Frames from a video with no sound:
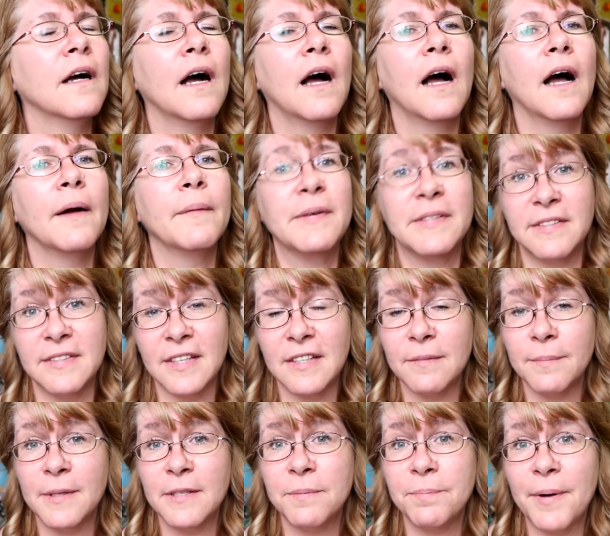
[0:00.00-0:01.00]
I was
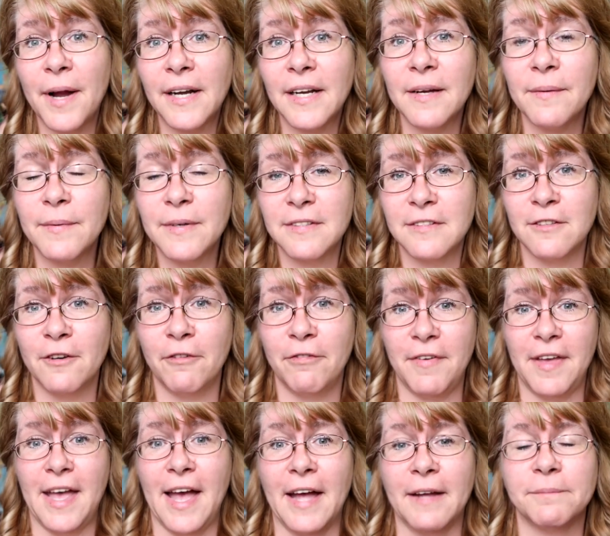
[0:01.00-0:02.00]
six months pregnant with
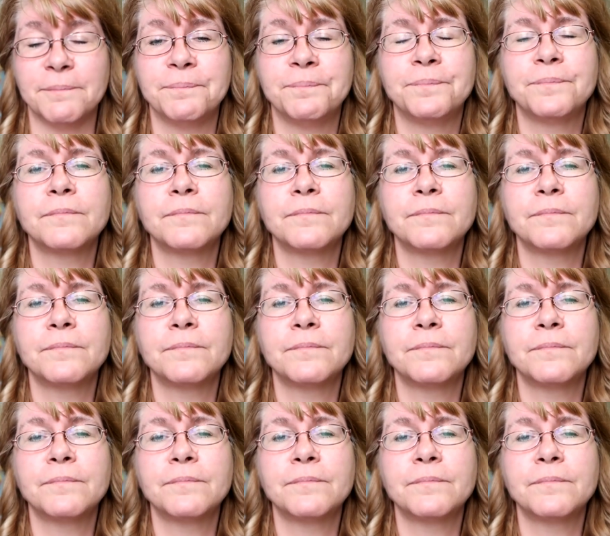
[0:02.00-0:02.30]
Sophia.